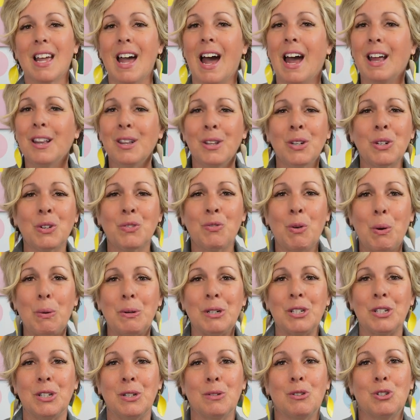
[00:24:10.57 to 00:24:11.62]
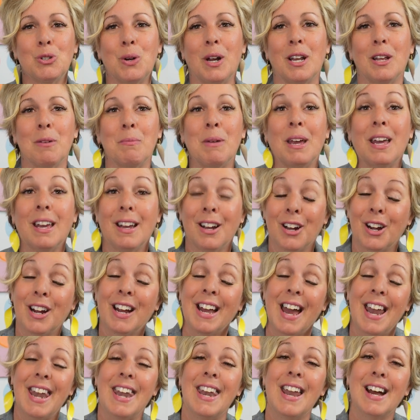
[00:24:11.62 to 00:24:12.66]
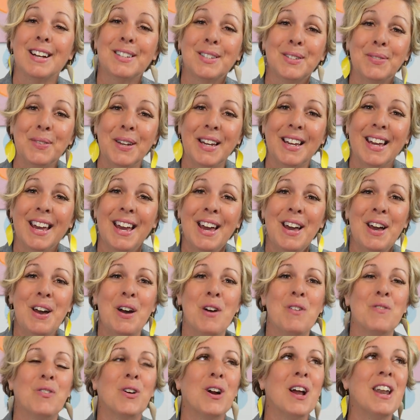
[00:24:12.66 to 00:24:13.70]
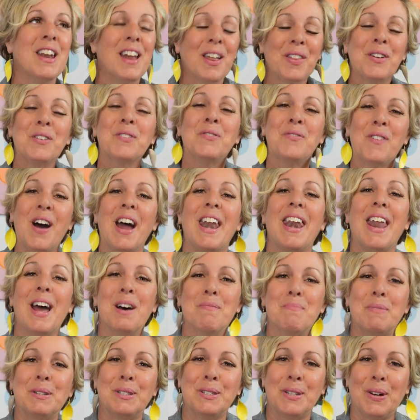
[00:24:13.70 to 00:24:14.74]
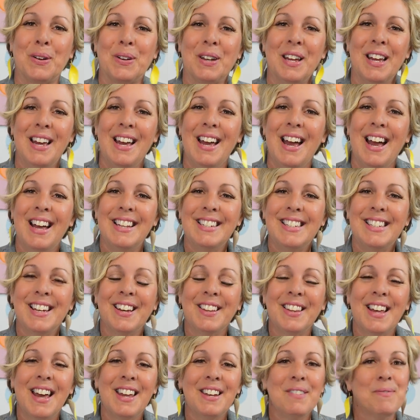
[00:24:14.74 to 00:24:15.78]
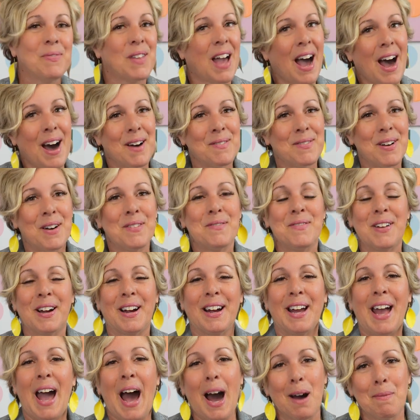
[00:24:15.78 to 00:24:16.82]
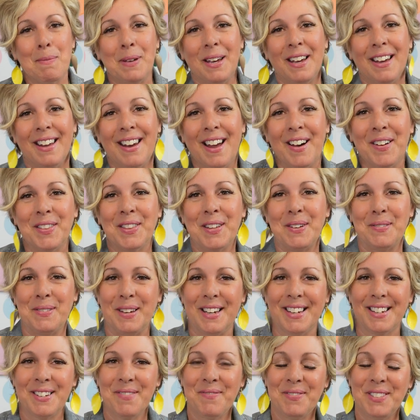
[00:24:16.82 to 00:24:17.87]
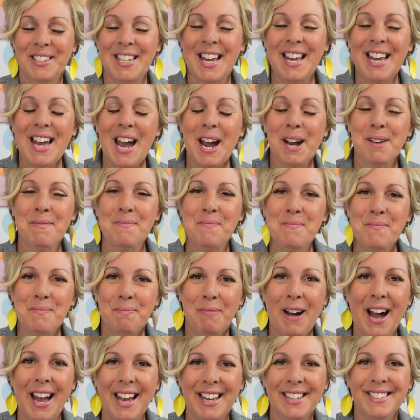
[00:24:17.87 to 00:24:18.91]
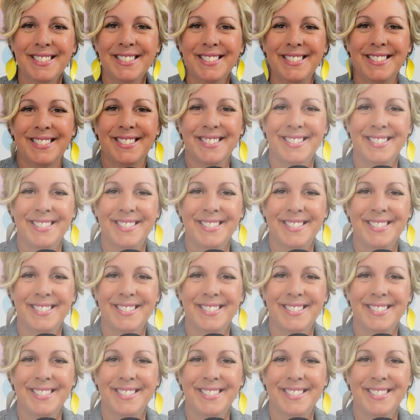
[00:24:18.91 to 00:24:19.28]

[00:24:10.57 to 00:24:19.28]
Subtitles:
I look forward to you joining me here again next week for another fun episode. Until then, have a very happy and healthy week. Take care. Bye.